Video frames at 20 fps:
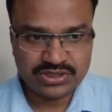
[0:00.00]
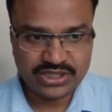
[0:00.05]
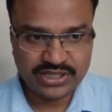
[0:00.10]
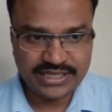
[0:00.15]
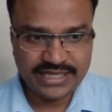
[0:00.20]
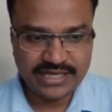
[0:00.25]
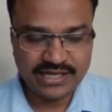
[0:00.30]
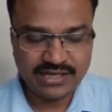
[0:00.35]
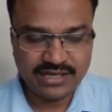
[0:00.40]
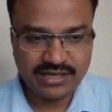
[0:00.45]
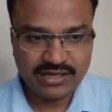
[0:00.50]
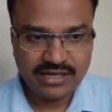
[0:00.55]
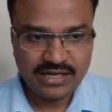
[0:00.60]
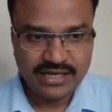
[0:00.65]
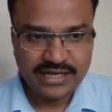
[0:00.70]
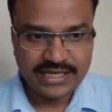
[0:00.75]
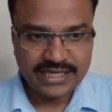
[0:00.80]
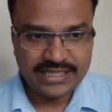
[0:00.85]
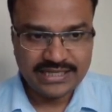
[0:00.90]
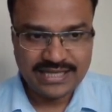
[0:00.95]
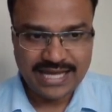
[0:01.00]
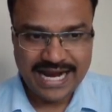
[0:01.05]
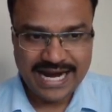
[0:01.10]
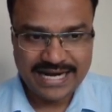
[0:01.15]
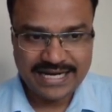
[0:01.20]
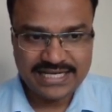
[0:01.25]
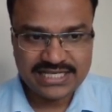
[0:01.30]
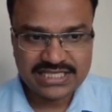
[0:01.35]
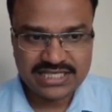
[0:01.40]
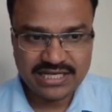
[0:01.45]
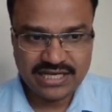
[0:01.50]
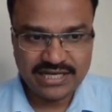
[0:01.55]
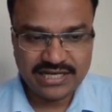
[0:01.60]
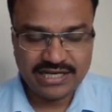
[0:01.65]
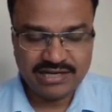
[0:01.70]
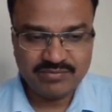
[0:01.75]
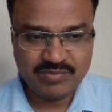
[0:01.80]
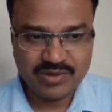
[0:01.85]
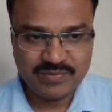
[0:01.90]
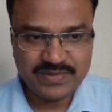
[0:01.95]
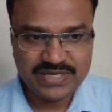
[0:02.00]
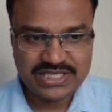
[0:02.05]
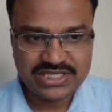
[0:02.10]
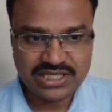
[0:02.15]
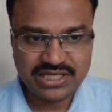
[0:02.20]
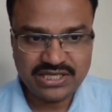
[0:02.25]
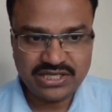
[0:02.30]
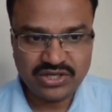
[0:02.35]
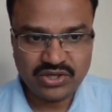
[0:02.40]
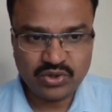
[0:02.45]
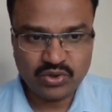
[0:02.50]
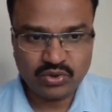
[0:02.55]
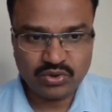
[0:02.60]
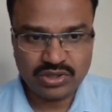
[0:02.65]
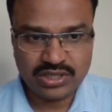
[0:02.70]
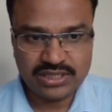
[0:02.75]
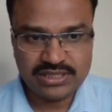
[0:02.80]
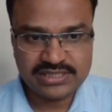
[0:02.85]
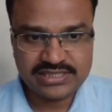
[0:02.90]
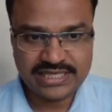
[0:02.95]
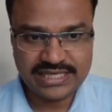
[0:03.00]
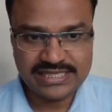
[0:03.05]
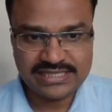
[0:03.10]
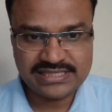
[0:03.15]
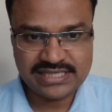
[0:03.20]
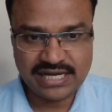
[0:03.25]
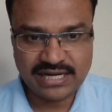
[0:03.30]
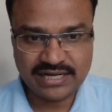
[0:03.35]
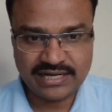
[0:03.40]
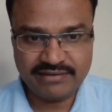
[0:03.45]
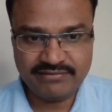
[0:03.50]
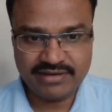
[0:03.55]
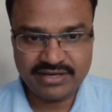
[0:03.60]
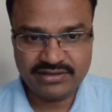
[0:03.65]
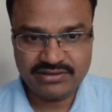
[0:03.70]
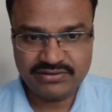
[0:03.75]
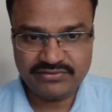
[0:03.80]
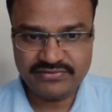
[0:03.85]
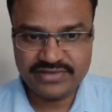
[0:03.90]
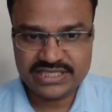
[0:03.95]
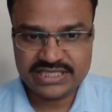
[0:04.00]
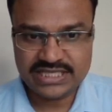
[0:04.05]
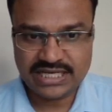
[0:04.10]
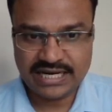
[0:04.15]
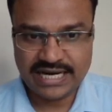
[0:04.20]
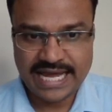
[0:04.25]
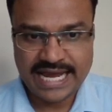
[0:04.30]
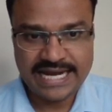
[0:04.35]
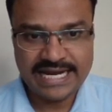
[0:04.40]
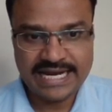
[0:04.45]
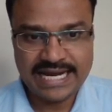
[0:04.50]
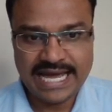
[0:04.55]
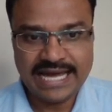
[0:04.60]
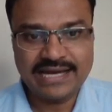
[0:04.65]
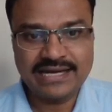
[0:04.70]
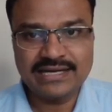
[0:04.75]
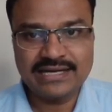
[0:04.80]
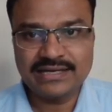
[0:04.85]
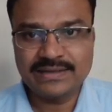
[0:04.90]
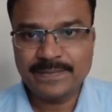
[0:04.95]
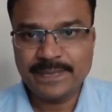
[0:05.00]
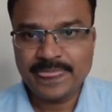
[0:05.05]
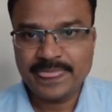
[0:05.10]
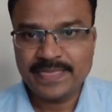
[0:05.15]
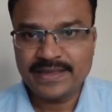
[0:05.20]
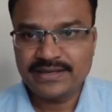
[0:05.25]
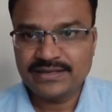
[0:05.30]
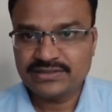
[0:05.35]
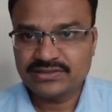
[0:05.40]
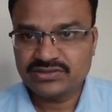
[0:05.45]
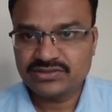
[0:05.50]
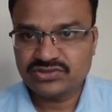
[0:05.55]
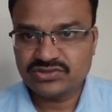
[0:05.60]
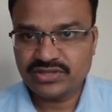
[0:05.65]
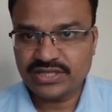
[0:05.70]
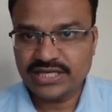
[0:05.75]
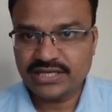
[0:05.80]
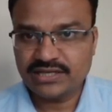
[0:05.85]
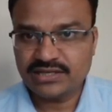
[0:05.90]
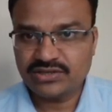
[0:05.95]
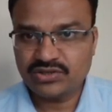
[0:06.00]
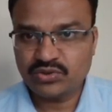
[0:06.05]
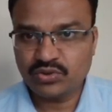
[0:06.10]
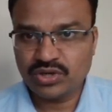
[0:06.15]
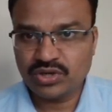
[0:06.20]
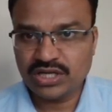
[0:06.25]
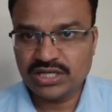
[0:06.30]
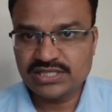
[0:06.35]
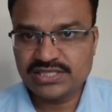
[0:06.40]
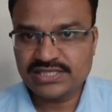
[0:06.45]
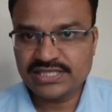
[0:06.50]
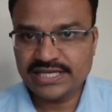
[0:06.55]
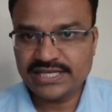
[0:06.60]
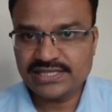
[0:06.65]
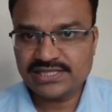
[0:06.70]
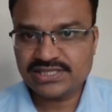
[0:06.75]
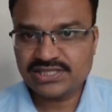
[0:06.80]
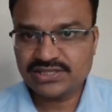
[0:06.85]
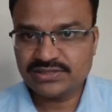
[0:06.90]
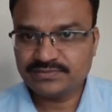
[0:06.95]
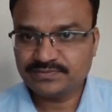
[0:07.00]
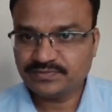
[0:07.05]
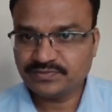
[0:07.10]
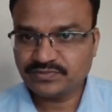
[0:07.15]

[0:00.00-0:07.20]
So here in the additional information, total sales are given, which are 9 lakh. So here total sales